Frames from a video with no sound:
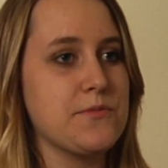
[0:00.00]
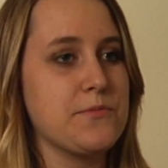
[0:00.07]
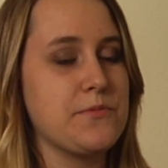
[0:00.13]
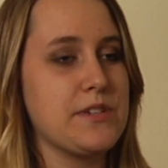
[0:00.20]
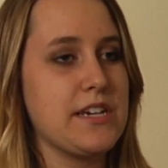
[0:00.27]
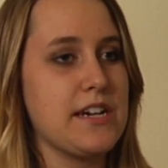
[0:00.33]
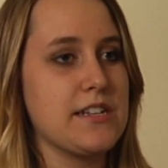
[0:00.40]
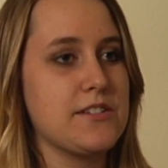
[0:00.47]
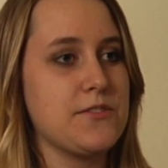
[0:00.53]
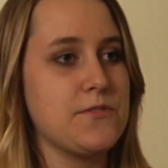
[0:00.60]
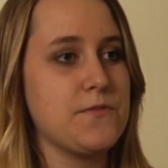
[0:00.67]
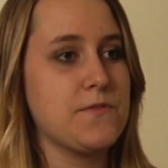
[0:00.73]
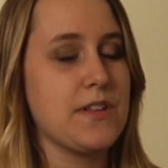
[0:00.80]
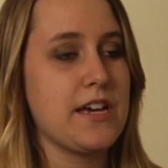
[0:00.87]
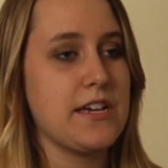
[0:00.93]
and we got to
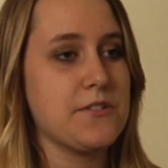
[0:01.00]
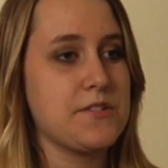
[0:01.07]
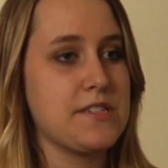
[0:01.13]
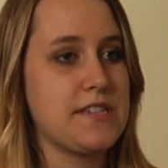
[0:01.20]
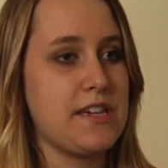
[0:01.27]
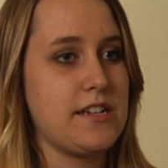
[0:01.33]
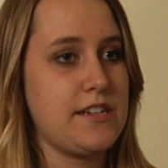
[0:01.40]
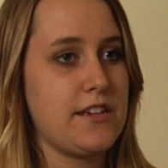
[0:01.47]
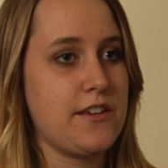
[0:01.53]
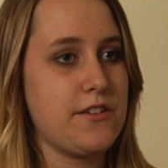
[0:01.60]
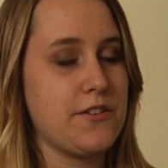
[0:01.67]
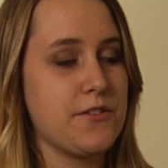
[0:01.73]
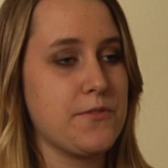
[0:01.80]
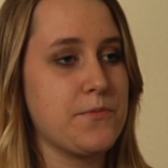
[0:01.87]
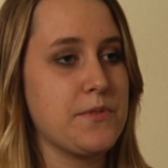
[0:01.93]
fly out to San
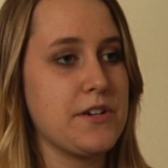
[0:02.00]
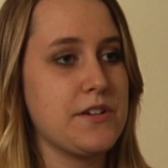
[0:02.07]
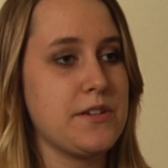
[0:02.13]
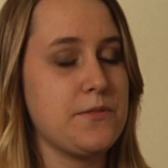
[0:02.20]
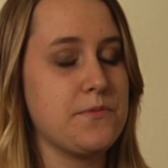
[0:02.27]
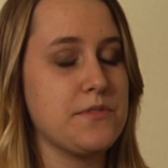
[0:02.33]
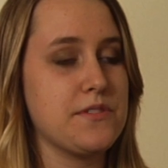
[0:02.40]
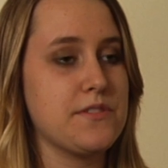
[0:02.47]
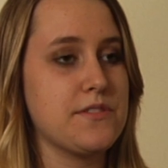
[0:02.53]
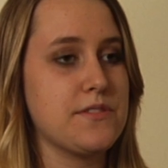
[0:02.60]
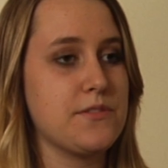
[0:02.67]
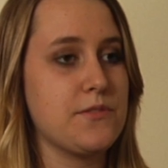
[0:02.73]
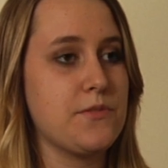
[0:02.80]
Diego where he was